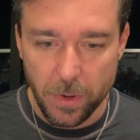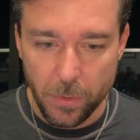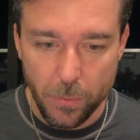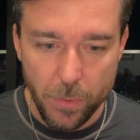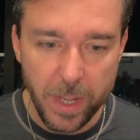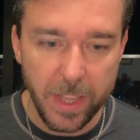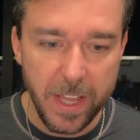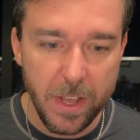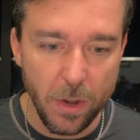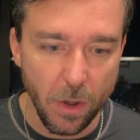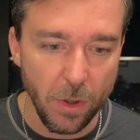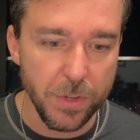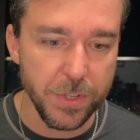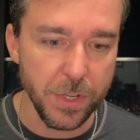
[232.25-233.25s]
really
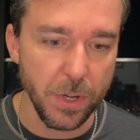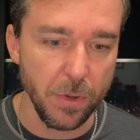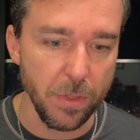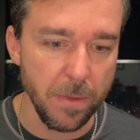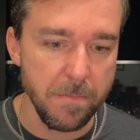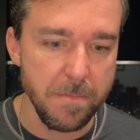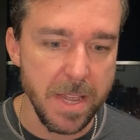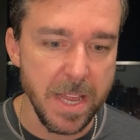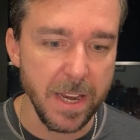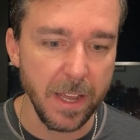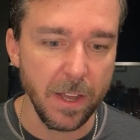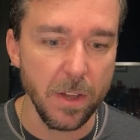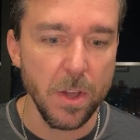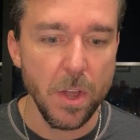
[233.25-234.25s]
also the
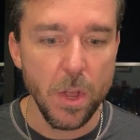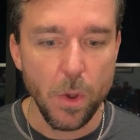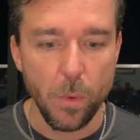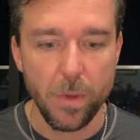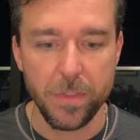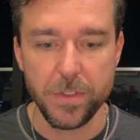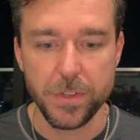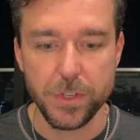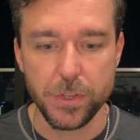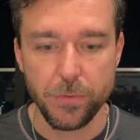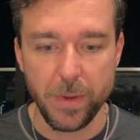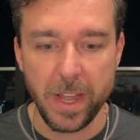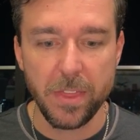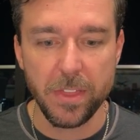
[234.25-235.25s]
meeting with the
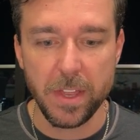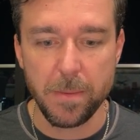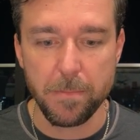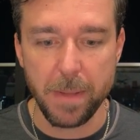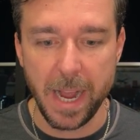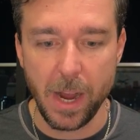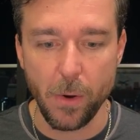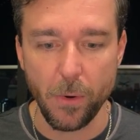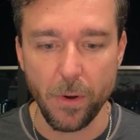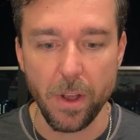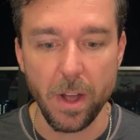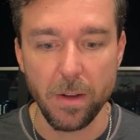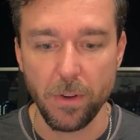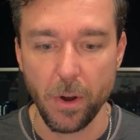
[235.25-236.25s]
strength and power
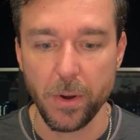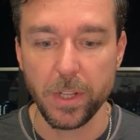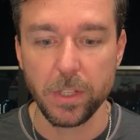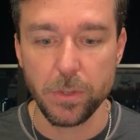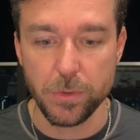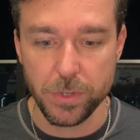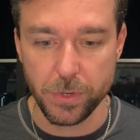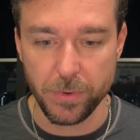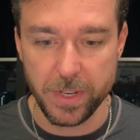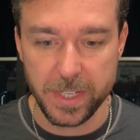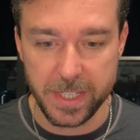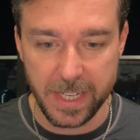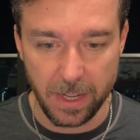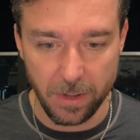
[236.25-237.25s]
of our illusory
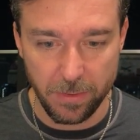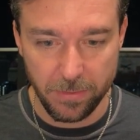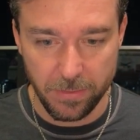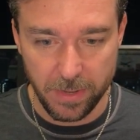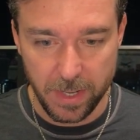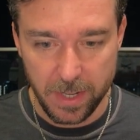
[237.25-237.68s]
self.